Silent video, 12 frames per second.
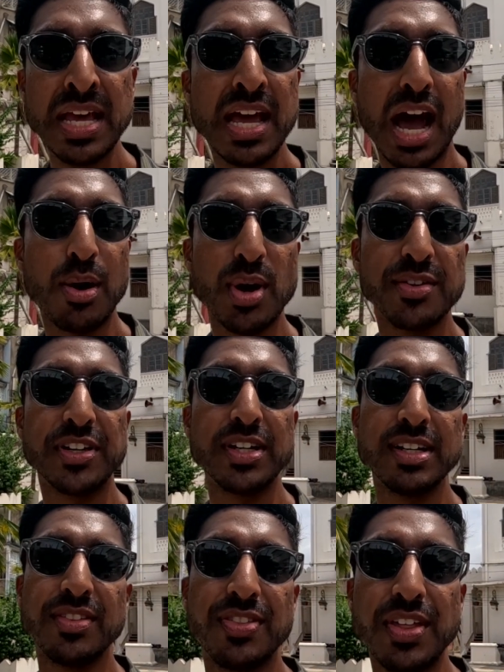
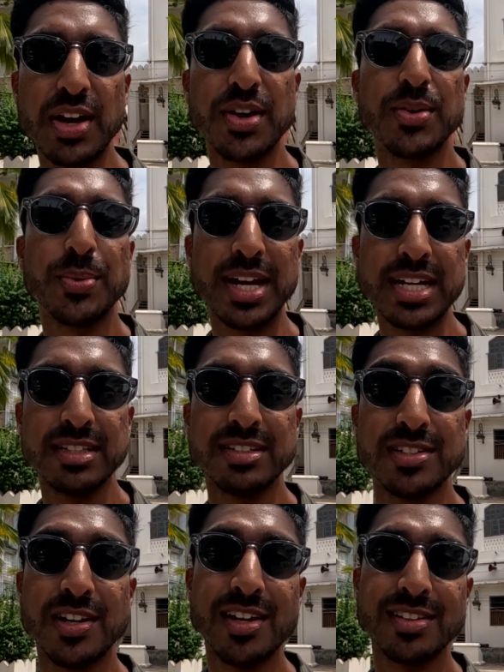However, their reign
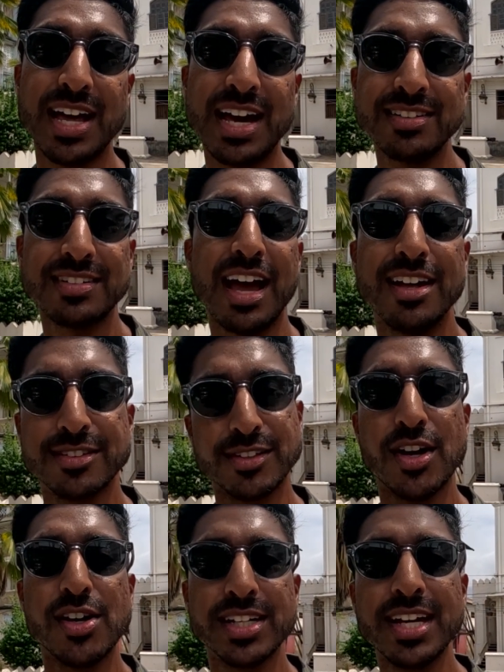did not last as
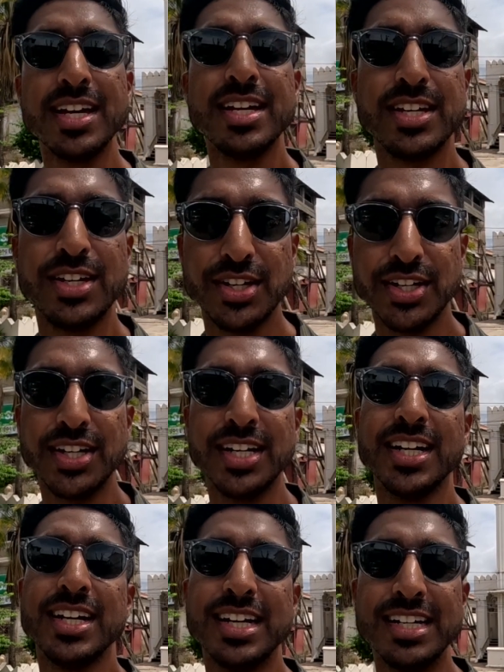long here
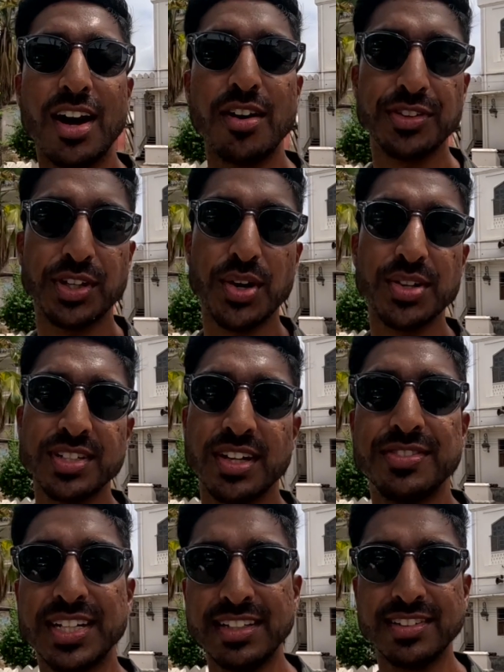off the coast
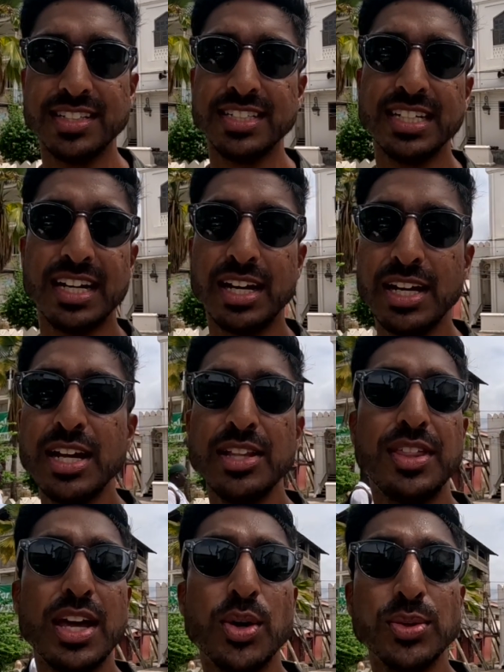of Tanzania.
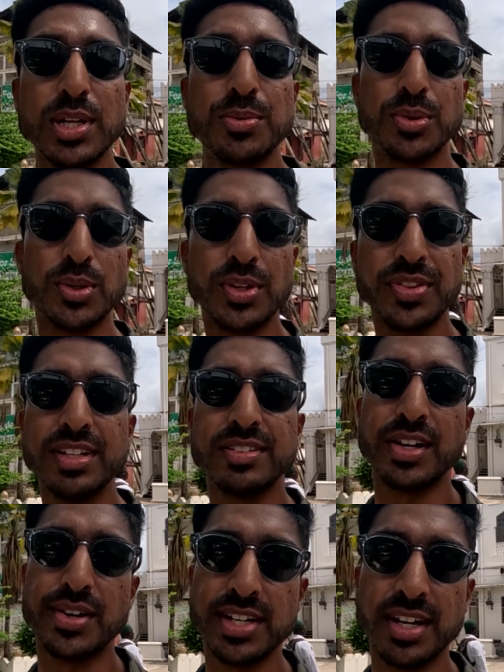They only ruled this
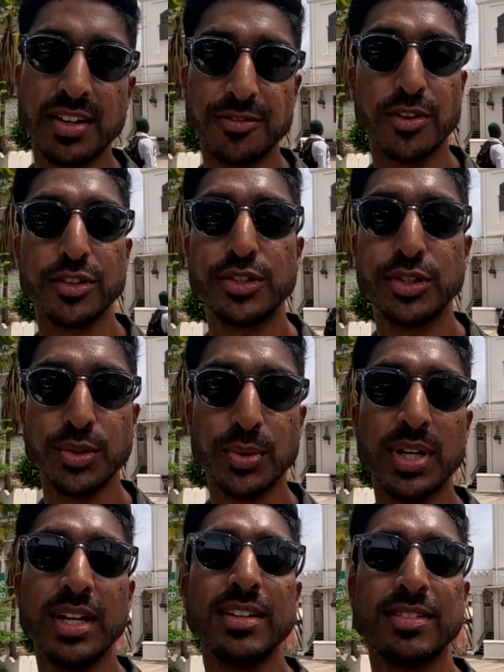area for
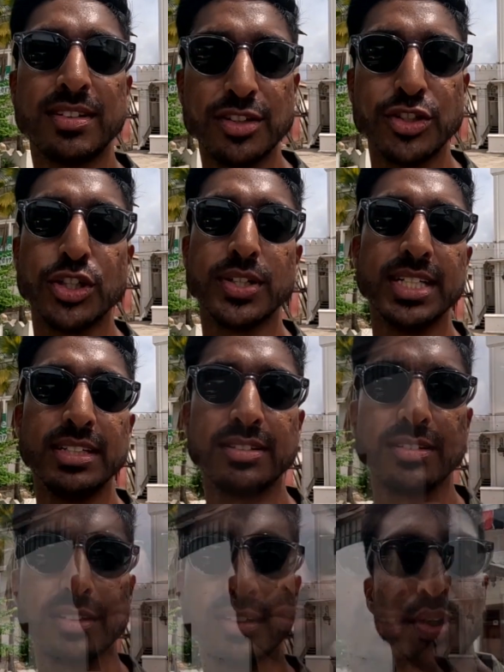2 centuries.
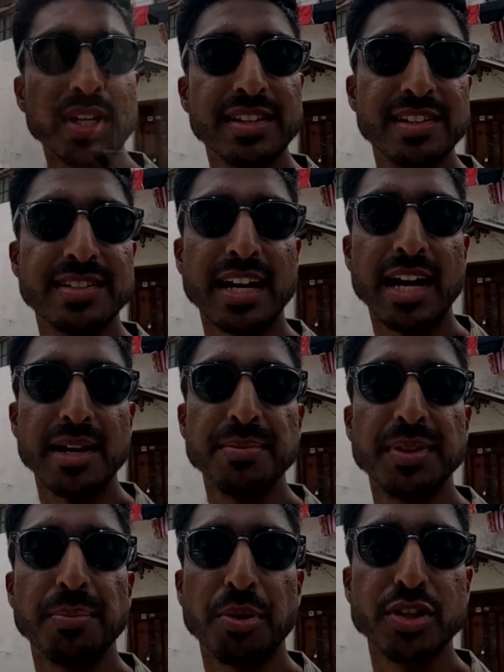During this time,
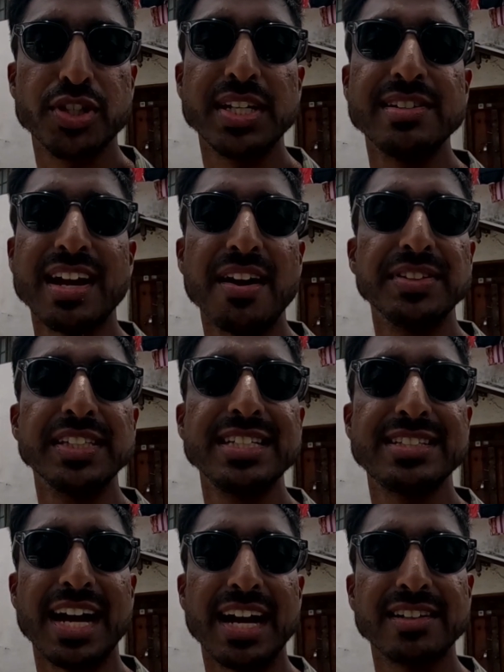the Portuguese heavily
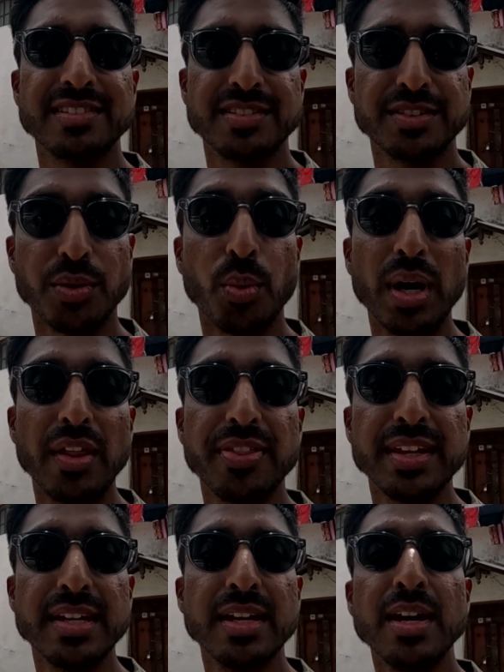taxed the
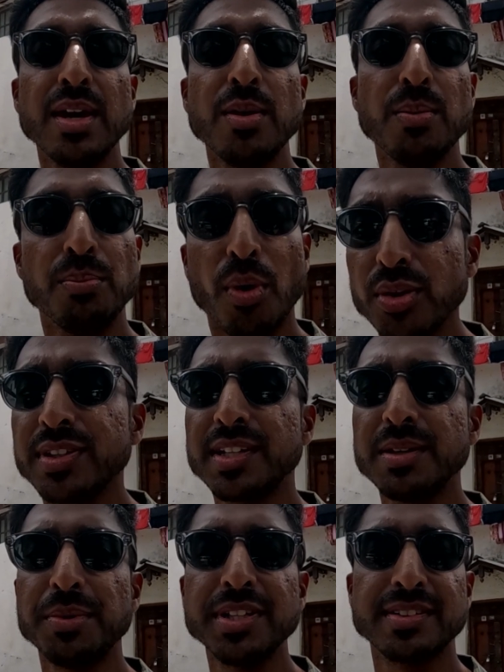wealthy,
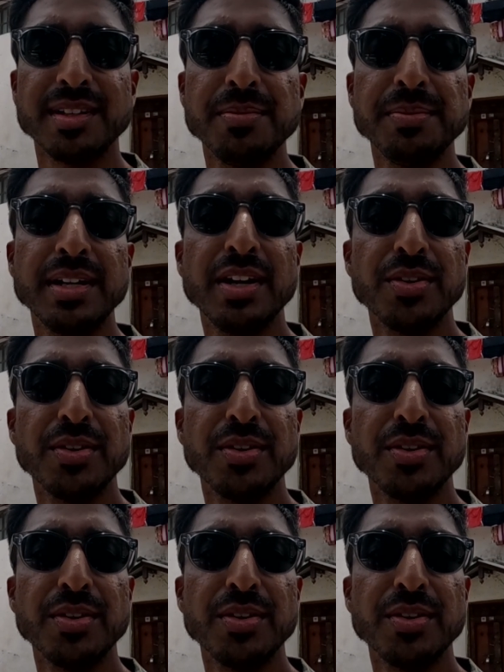mostly Muslim